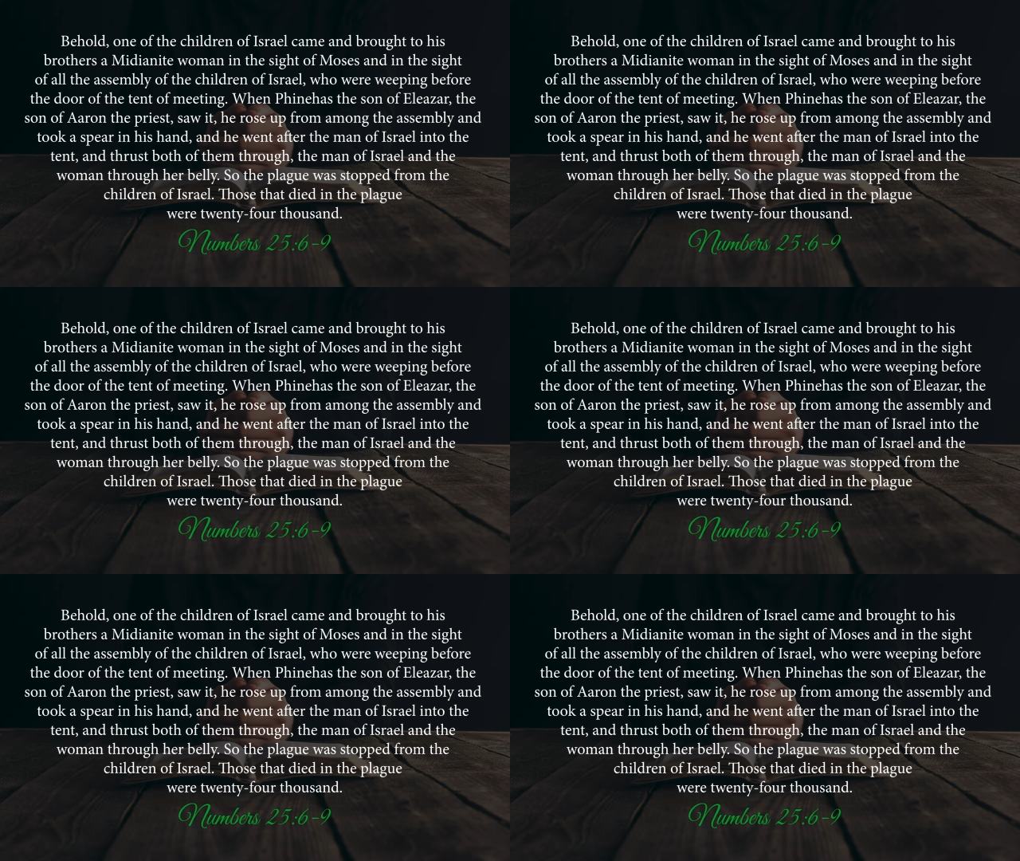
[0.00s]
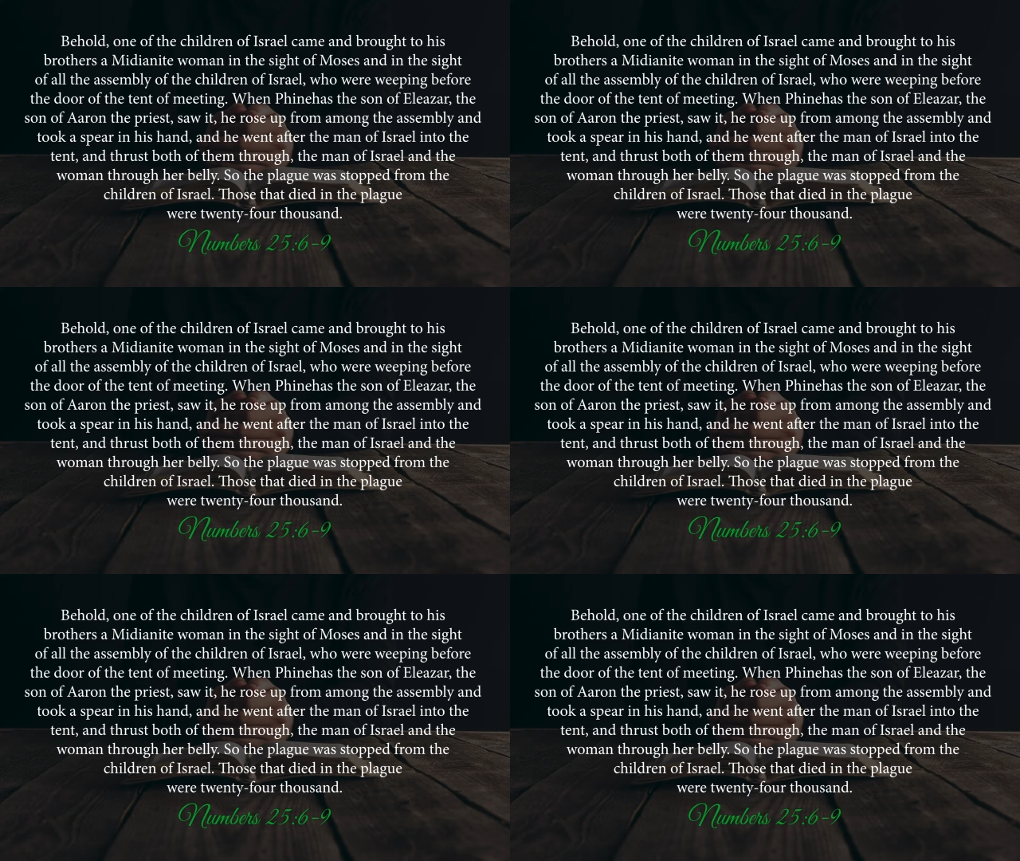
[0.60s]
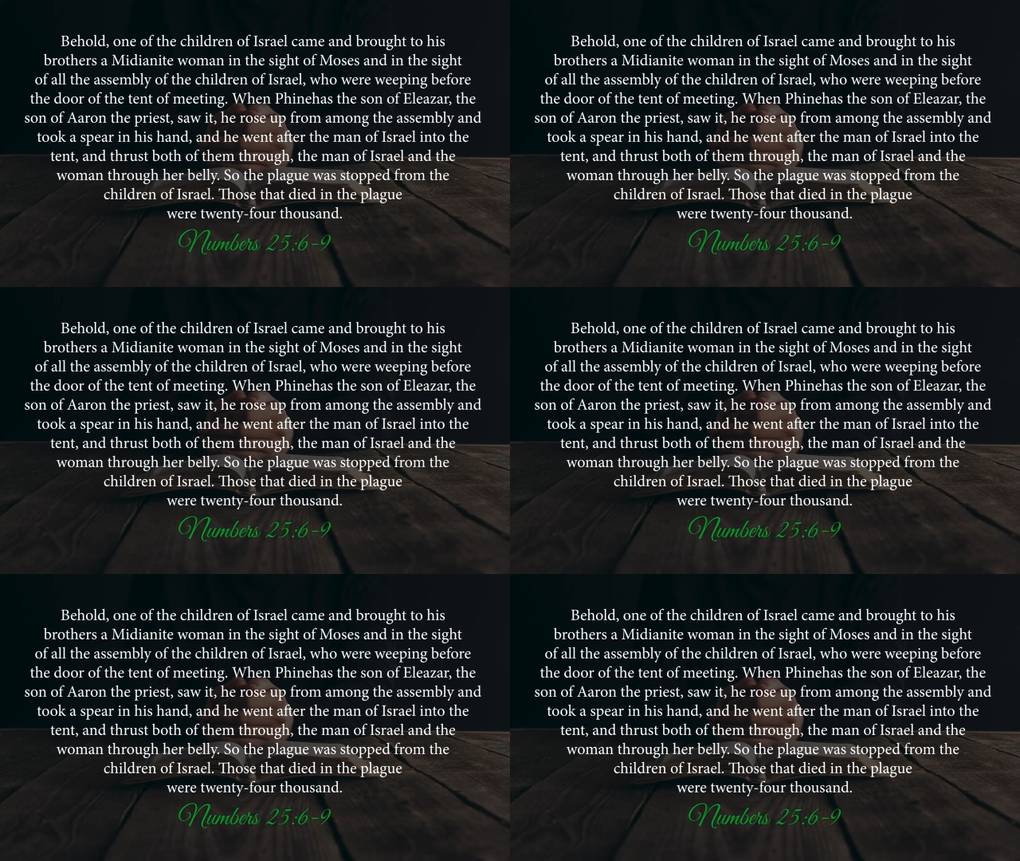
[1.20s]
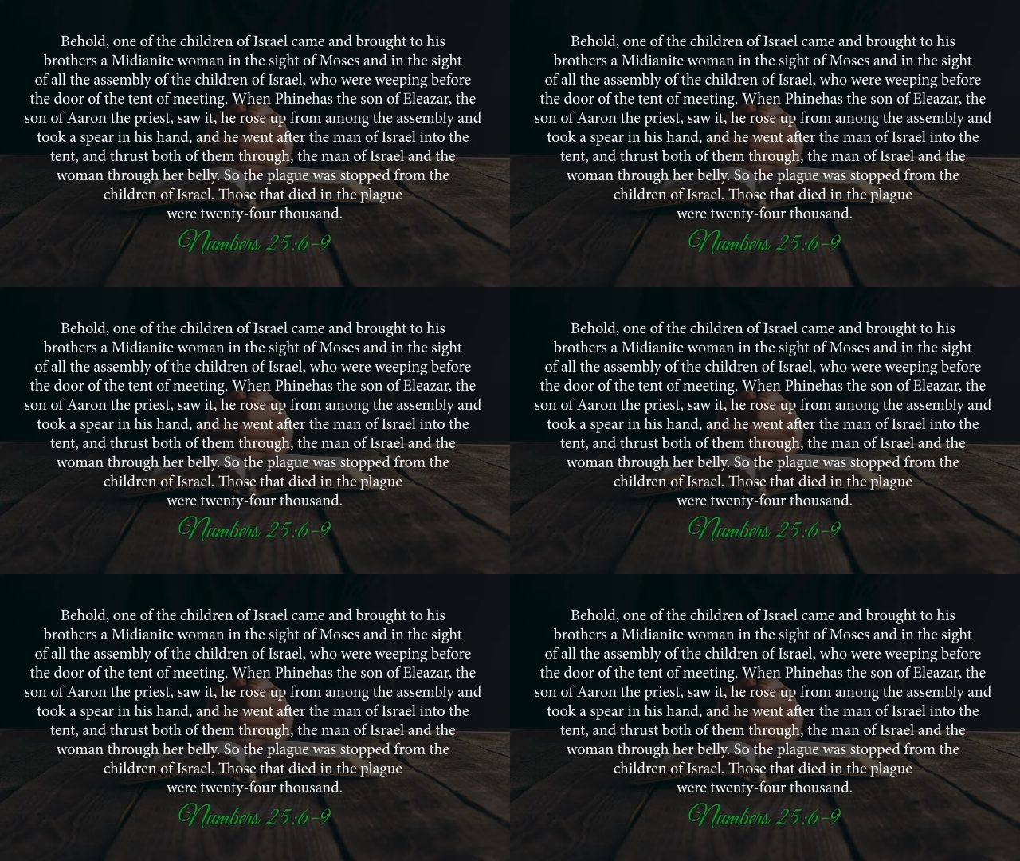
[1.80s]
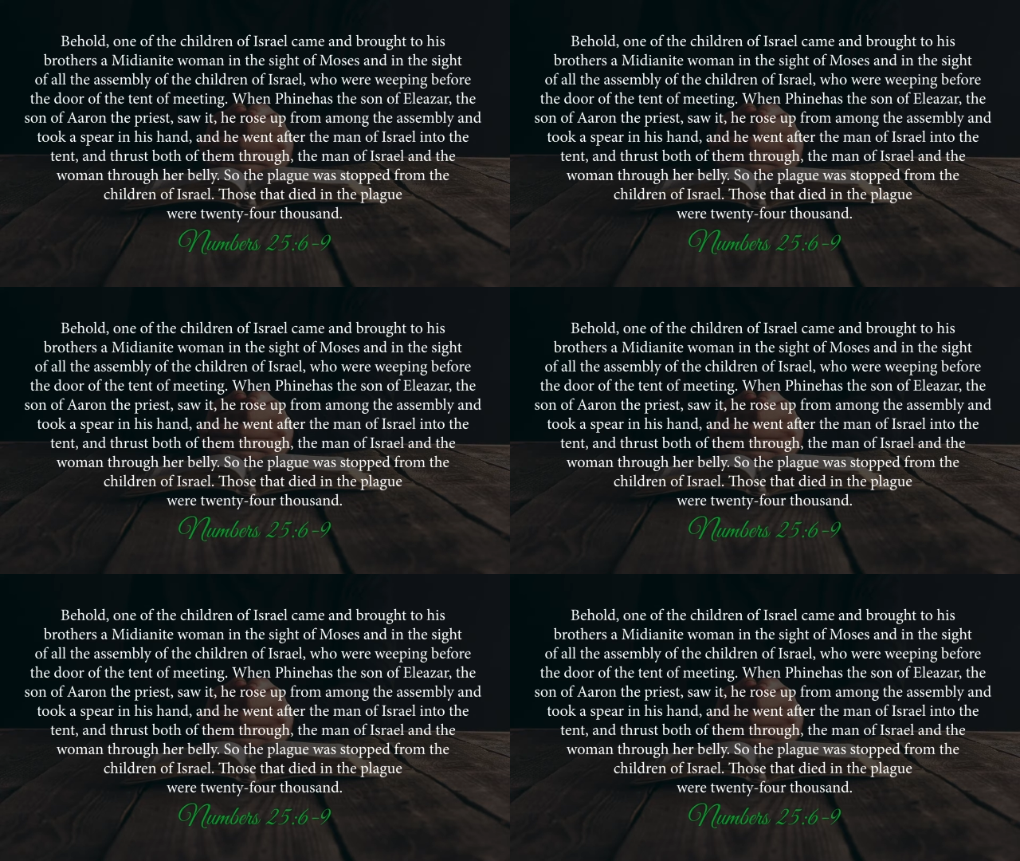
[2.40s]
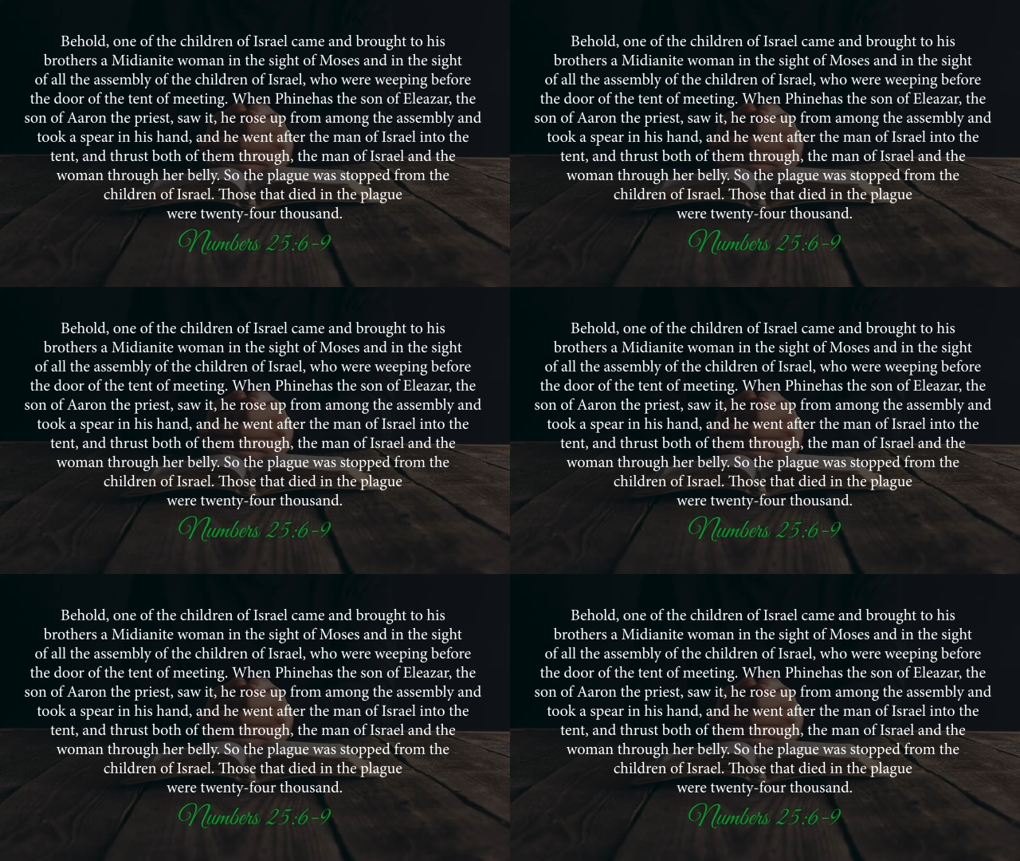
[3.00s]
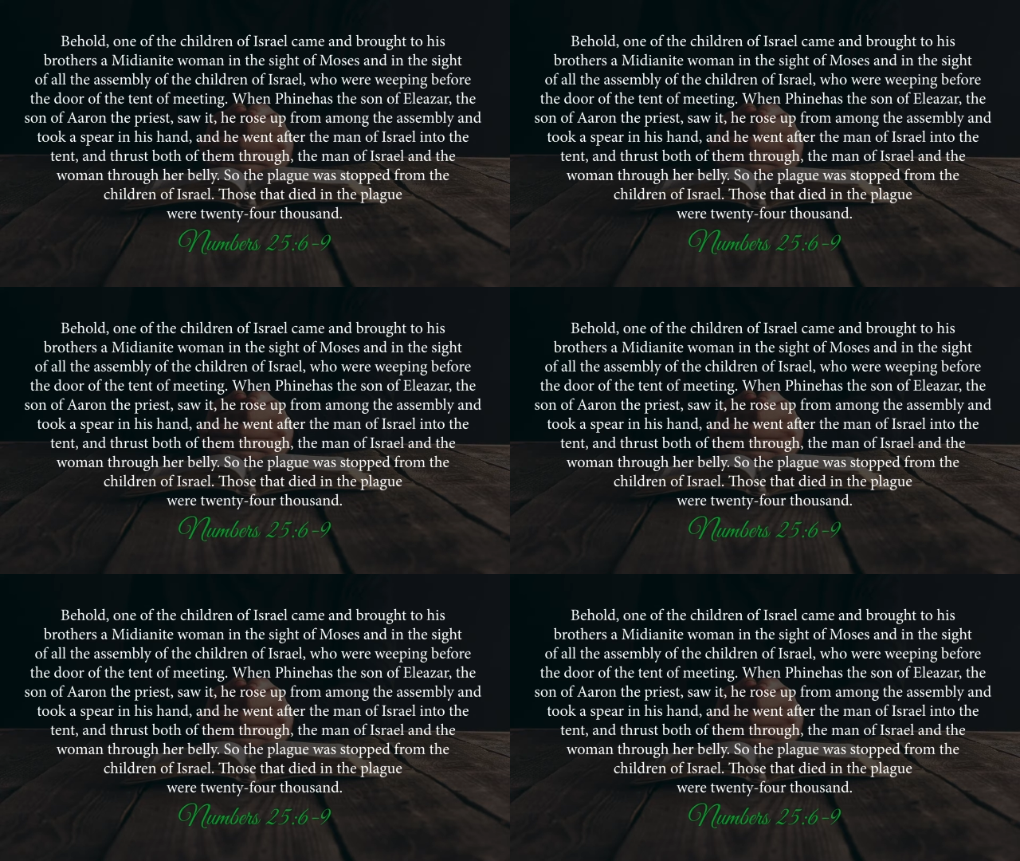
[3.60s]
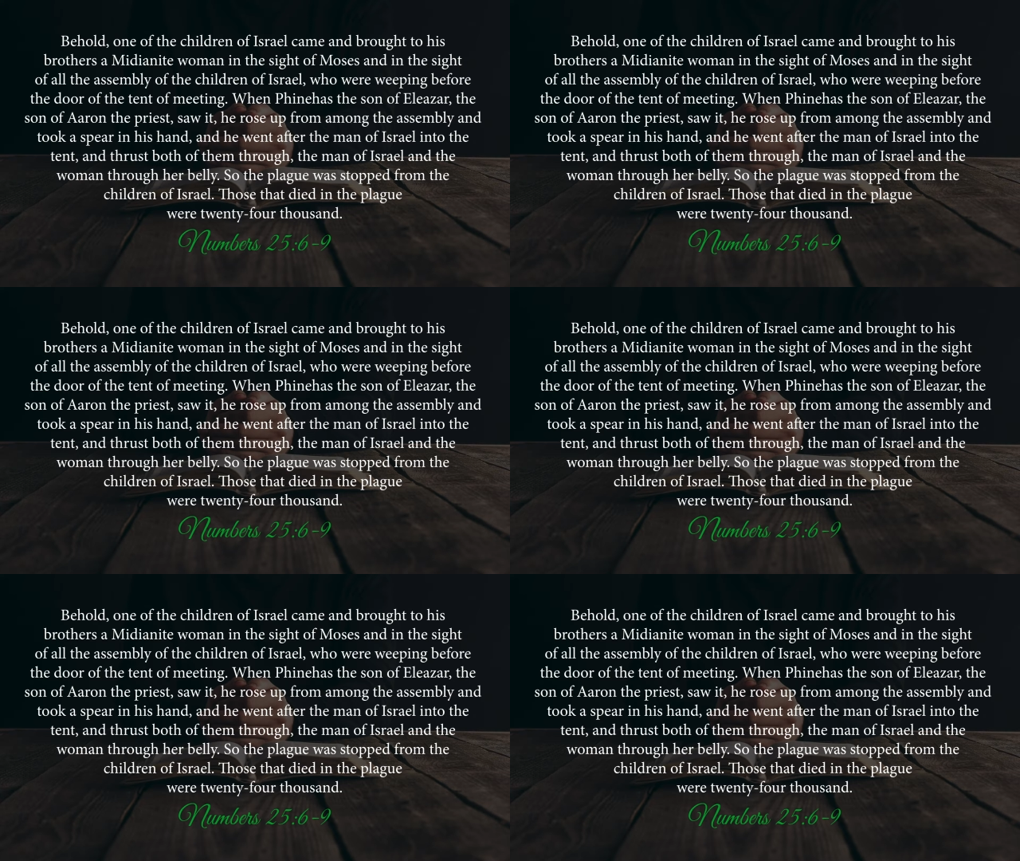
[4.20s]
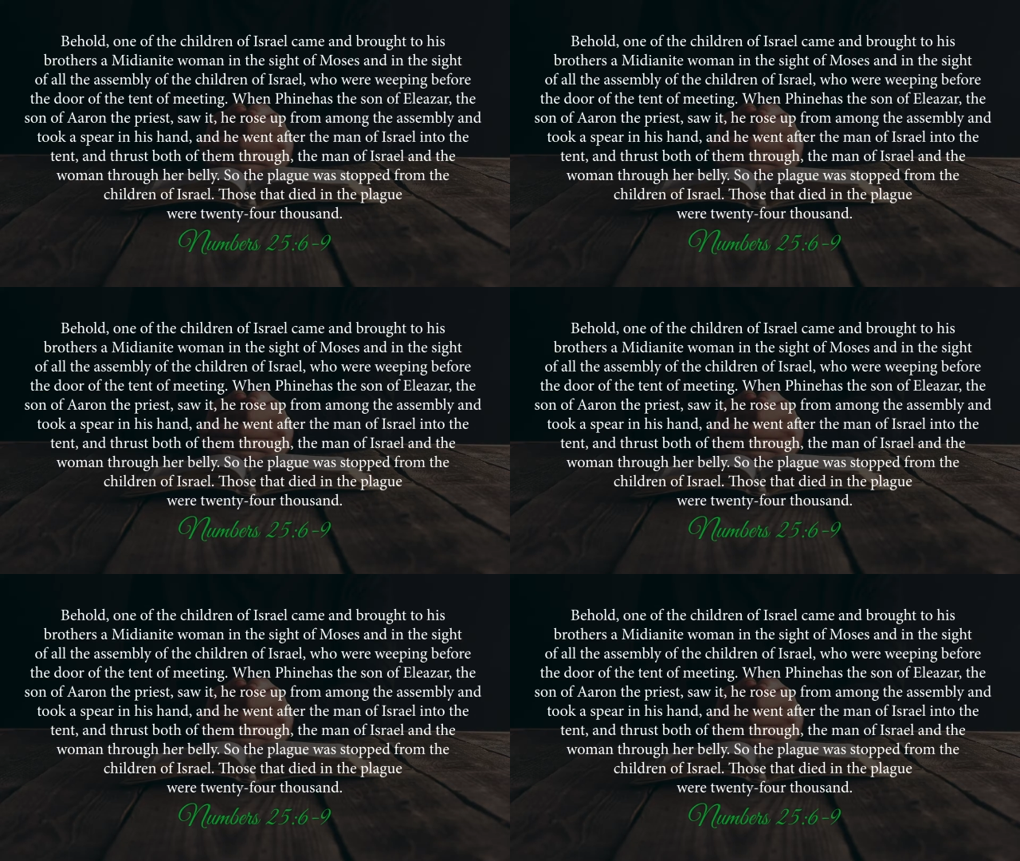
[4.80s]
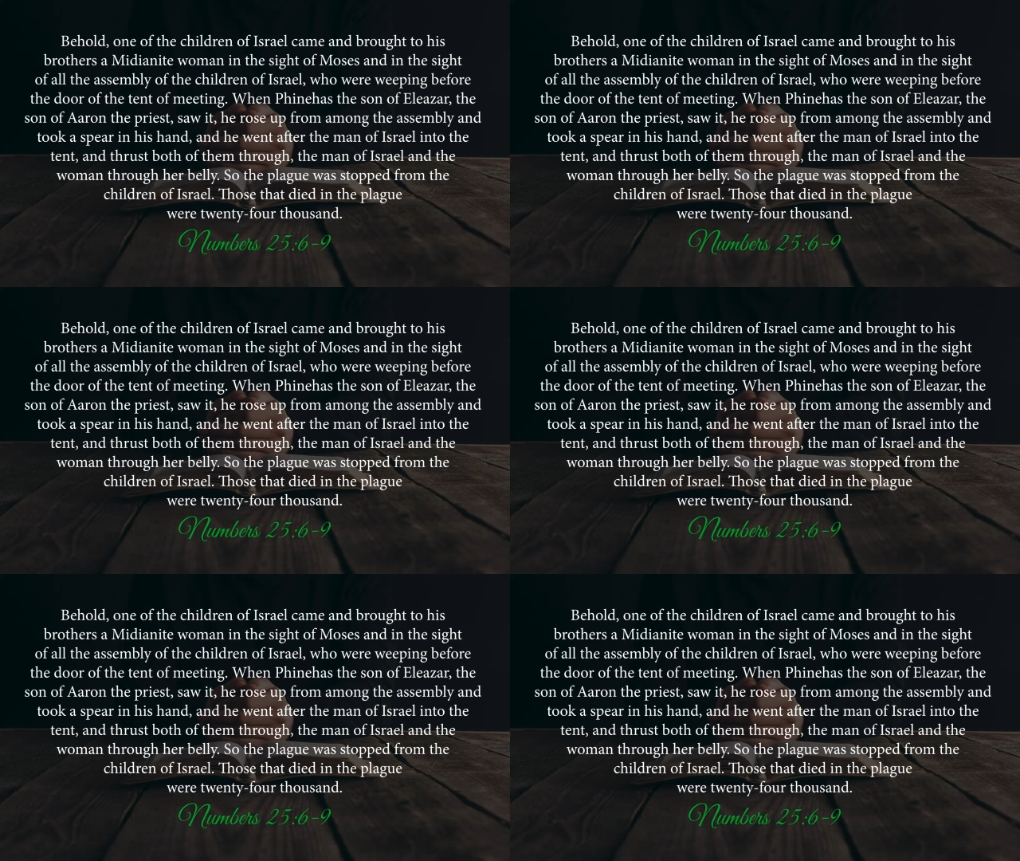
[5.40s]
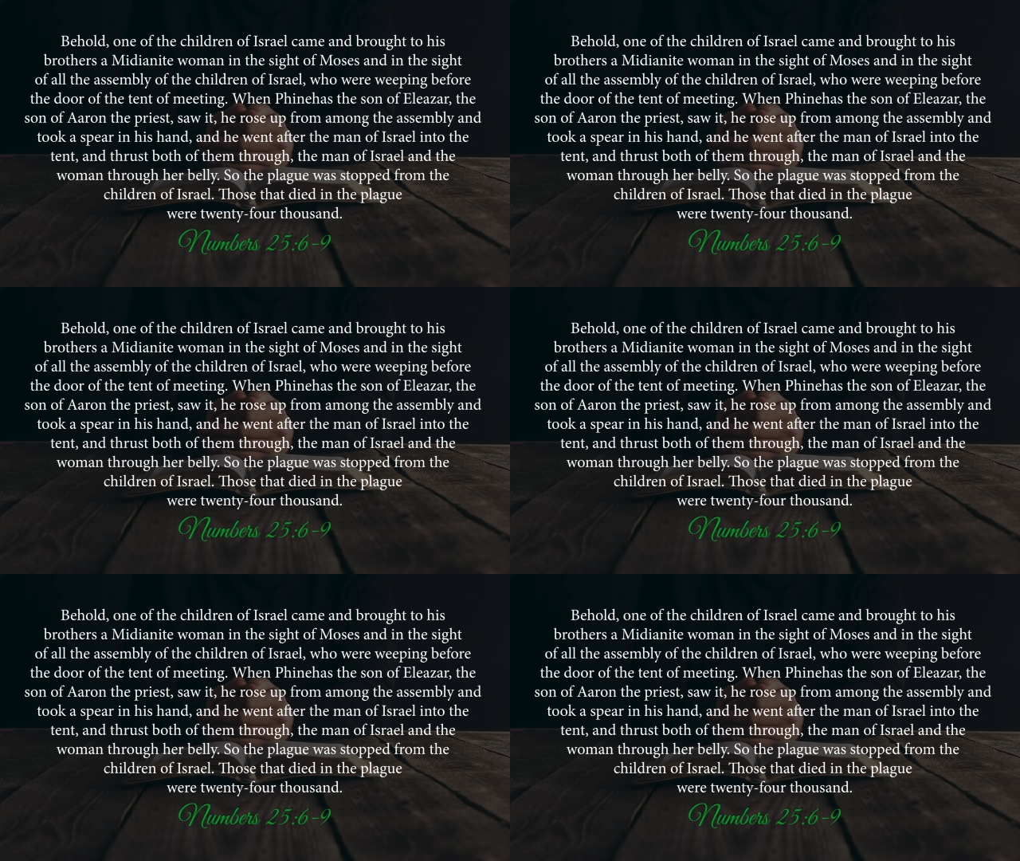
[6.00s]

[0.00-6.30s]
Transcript: (no speaker visible)